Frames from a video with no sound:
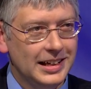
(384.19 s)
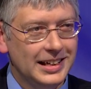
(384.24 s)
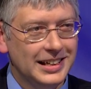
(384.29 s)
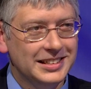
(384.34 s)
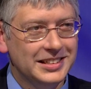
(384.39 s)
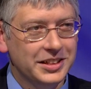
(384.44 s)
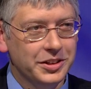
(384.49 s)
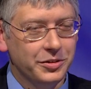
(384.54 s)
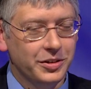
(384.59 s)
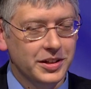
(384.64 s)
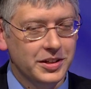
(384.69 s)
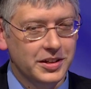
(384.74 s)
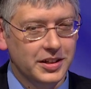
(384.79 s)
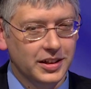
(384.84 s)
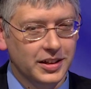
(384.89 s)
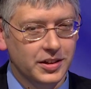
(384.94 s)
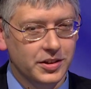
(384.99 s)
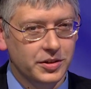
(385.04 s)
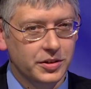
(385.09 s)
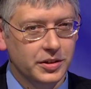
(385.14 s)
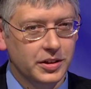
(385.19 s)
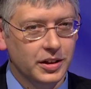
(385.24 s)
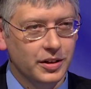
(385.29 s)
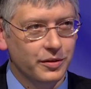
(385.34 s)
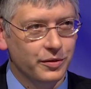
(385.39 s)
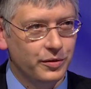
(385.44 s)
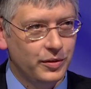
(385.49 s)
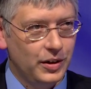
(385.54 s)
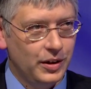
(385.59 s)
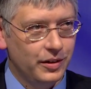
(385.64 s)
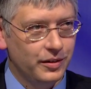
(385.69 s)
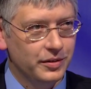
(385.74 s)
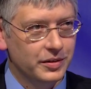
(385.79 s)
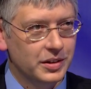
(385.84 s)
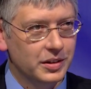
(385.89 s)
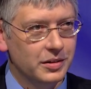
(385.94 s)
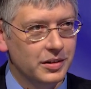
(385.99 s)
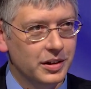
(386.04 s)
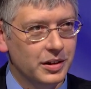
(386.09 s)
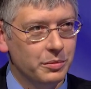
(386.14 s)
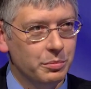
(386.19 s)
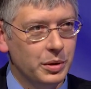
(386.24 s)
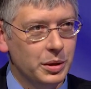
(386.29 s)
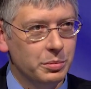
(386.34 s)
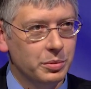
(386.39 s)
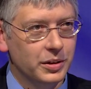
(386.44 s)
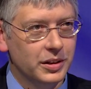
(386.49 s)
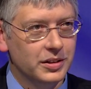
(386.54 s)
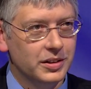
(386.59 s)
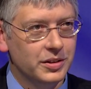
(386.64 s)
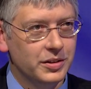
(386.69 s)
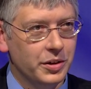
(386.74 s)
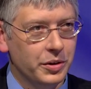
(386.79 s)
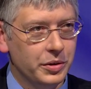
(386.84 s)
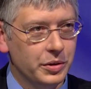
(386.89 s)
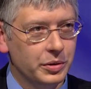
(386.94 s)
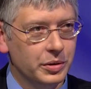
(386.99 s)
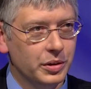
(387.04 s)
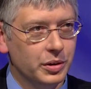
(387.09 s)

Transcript: It's interesting as you get involved and people get to know you a